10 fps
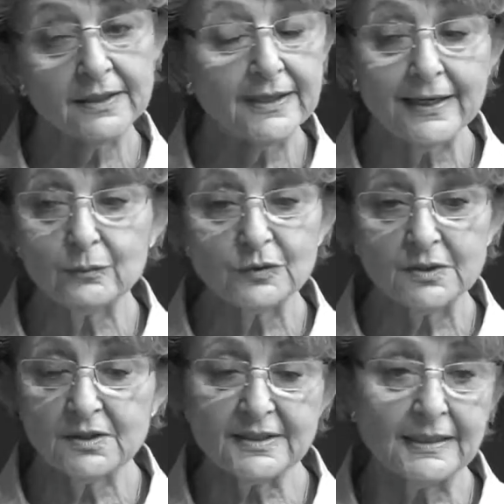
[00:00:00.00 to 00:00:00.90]
again with
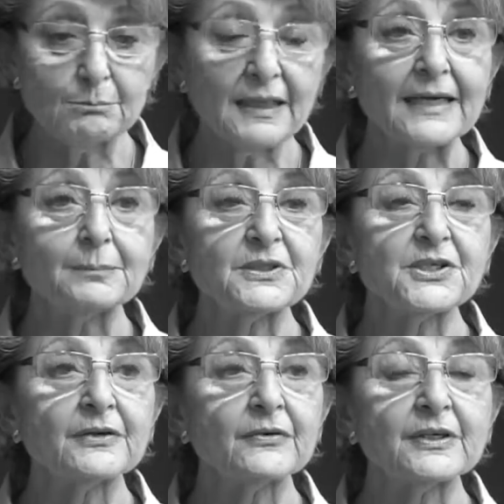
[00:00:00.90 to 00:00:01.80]
the same black
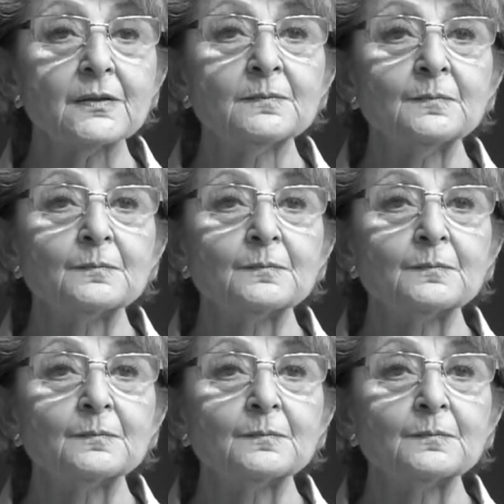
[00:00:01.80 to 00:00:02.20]
material.